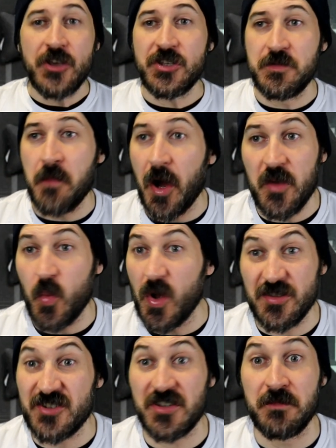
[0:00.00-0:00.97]
You might
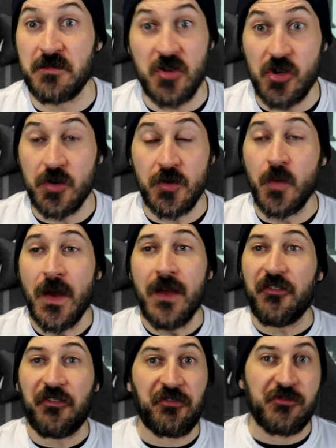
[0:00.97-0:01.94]
want some new
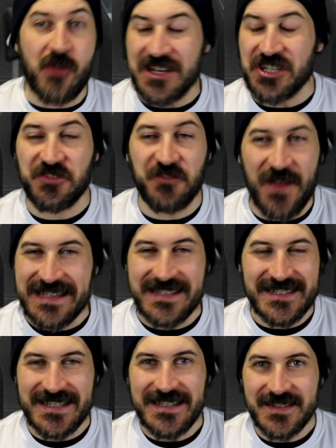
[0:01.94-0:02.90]
fresh
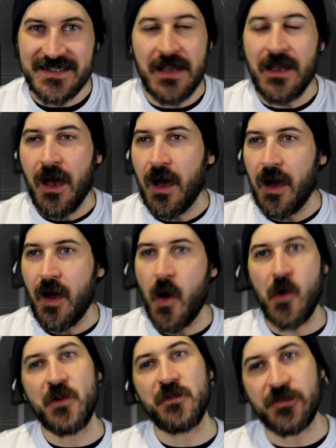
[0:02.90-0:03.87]
faces
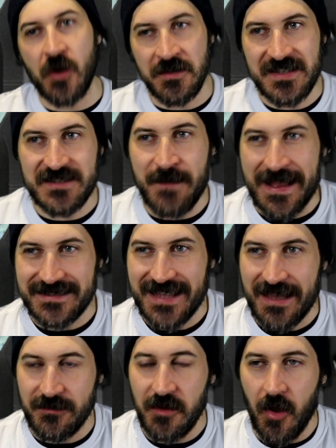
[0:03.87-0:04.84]
over on
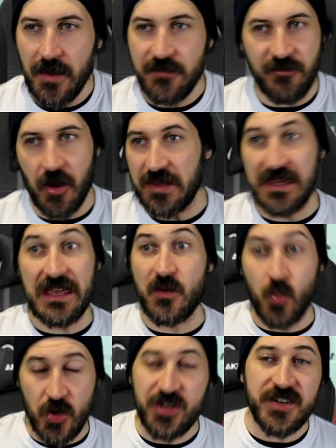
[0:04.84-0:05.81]
SmackDown Live. Like,
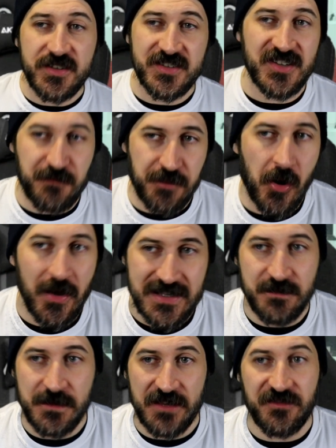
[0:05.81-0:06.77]
it wouldn't
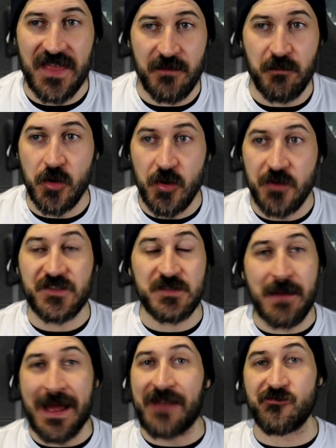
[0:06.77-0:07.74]
surprise me if they
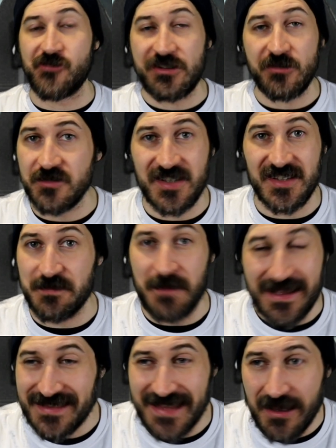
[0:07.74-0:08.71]
moved Matt Riddle to
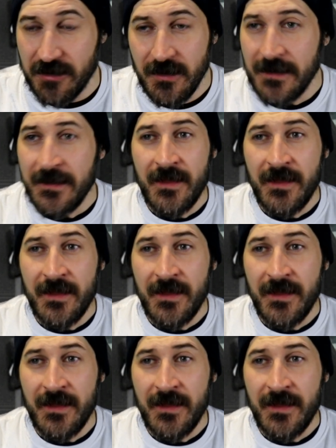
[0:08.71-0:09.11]
SmackDown.